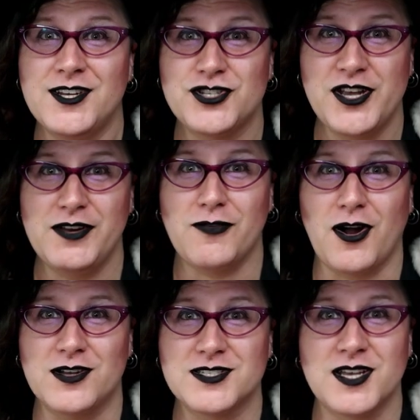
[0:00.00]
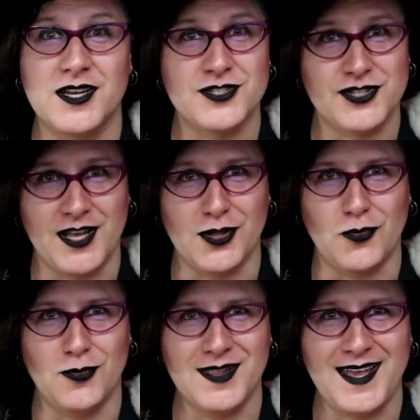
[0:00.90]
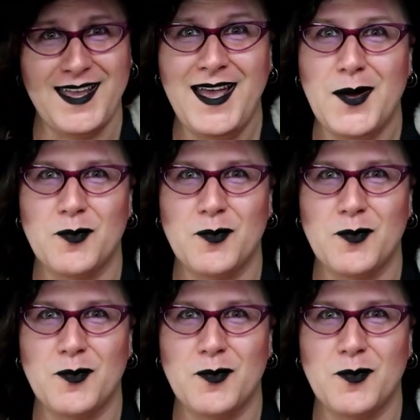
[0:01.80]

Shane Ross, Shaylee Gourlay,